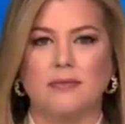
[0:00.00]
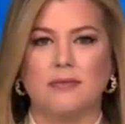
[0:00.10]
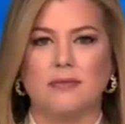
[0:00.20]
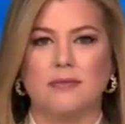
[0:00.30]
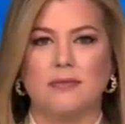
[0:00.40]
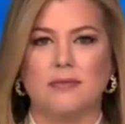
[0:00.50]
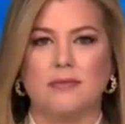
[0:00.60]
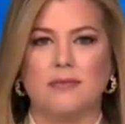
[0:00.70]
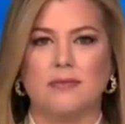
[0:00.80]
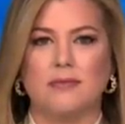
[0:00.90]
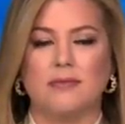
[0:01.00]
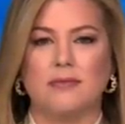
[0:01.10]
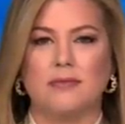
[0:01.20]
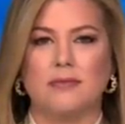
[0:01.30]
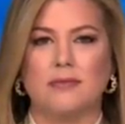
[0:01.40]

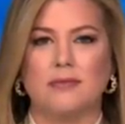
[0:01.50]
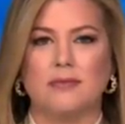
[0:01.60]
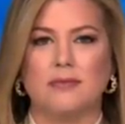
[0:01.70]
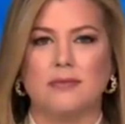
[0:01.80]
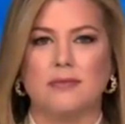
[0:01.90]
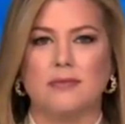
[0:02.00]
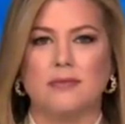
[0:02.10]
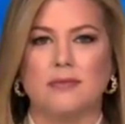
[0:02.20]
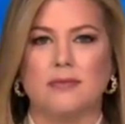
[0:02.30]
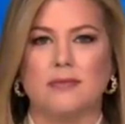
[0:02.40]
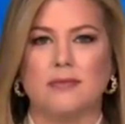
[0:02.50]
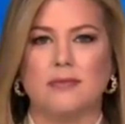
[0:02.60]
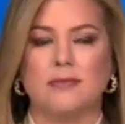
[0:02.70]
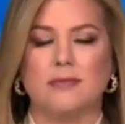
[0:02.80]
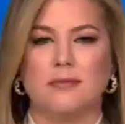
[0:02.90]

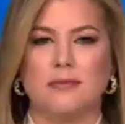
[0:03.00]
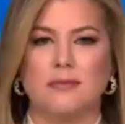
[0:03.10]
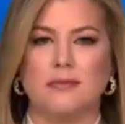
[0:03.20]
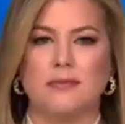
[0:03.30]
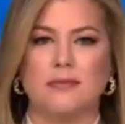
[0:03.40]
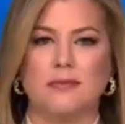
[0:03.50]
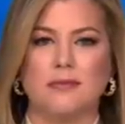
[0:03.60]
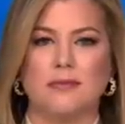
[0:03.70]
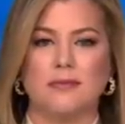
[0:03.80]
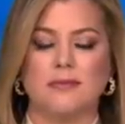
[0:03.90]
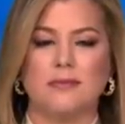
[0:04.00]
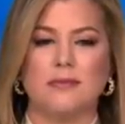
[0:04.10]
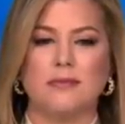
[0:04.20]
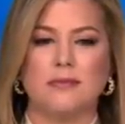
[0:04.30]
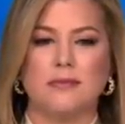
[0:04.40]

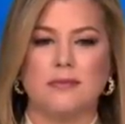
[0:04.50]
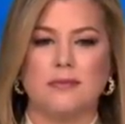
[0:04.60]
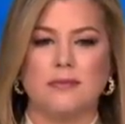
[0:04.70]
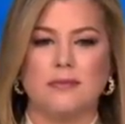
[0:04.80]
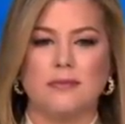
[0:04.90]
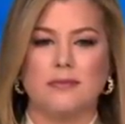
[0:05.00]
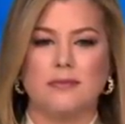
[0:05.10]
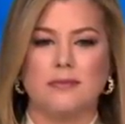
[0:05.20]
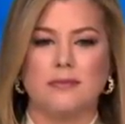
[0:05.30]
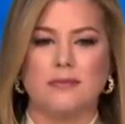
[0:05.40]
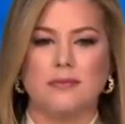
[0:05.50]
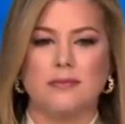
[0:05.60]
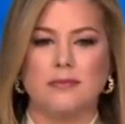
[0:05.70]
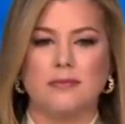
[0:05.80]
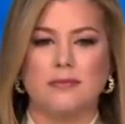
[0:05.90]

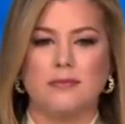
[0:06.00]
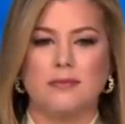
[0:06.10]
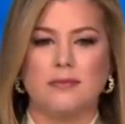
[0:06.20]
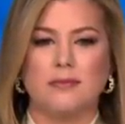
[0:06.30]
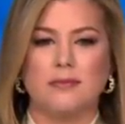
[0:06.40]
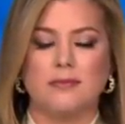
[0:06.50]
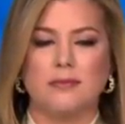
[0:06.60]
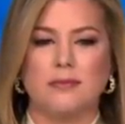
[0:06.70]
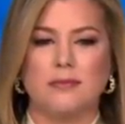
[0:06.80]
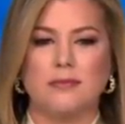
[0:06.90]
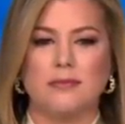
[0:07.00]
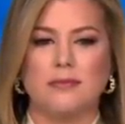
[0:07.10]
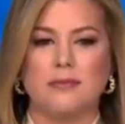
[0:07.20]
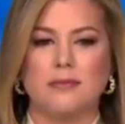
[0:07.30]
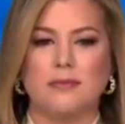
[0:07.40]

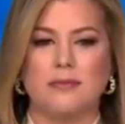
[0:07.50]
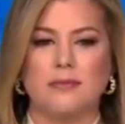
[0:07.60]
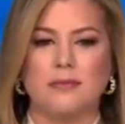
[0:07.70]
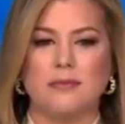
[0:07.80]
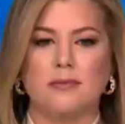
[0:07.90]
[no speech]